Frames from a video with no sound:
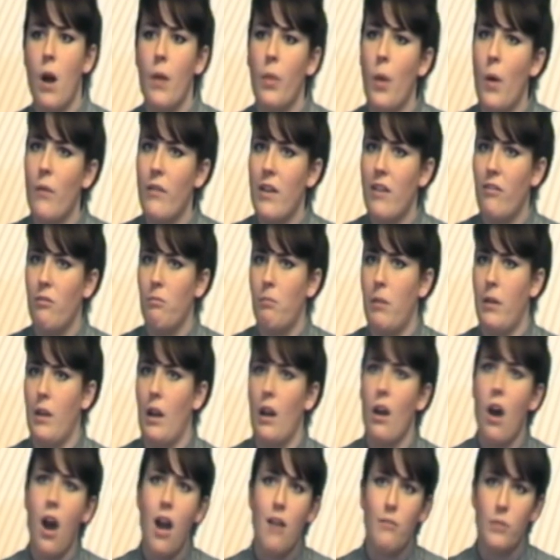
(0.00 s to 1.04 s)
might not even be
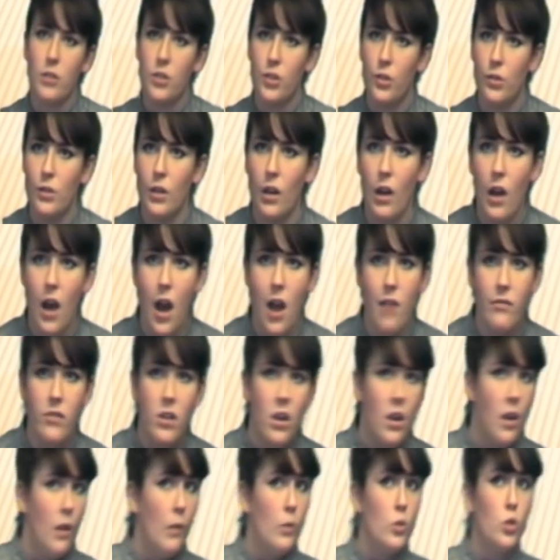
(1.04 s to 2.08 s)
alive when she was alive.
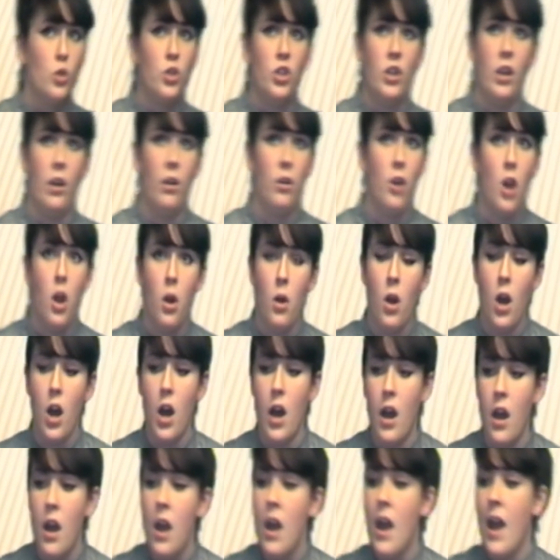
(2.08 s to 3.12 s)
I'm sure she didn't know
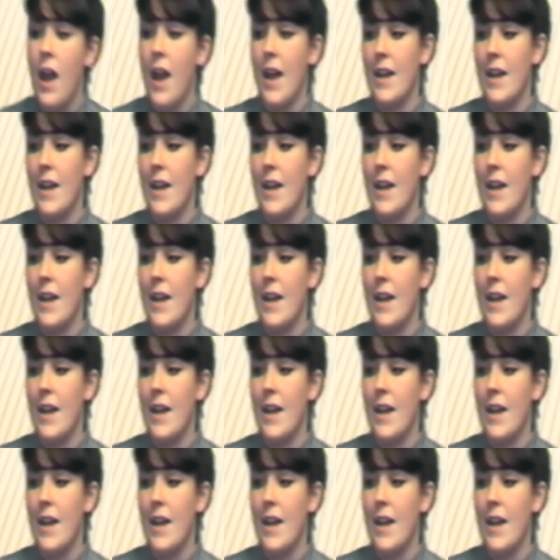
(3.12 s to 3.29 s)
her.